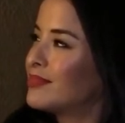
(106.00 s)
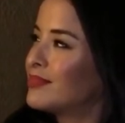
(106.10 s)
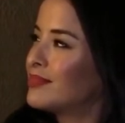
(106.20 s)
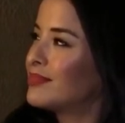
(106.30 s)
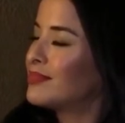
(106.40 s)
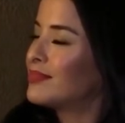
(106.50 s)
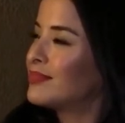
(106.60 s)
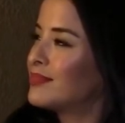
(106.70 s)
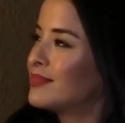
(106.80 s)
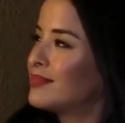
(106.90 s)

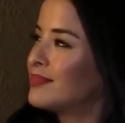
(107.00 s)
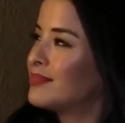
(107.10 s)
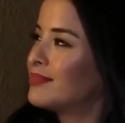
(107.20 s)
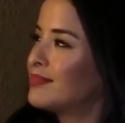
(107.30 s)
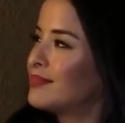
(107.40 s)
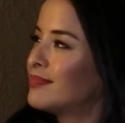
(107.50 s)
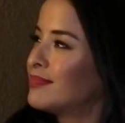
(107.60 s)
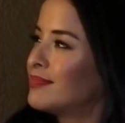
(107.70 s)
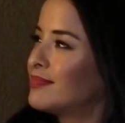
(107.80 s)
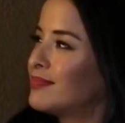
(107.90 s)

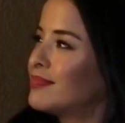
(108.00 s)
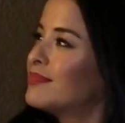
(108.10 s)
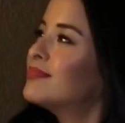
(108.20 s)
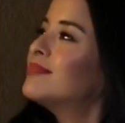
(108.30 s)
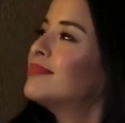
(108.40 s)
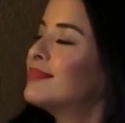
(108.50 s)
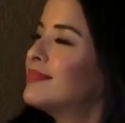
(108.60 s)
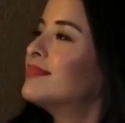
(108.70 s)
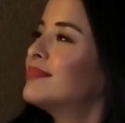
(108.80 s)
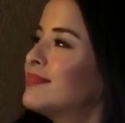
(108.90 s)

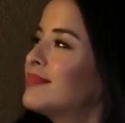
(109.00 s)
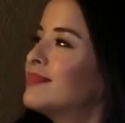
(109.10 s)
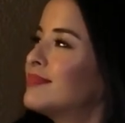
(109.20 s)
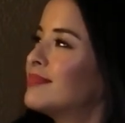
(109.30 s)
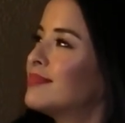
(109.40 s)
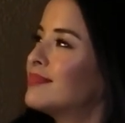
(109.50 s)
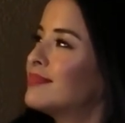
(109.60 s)
This person isn't speaking.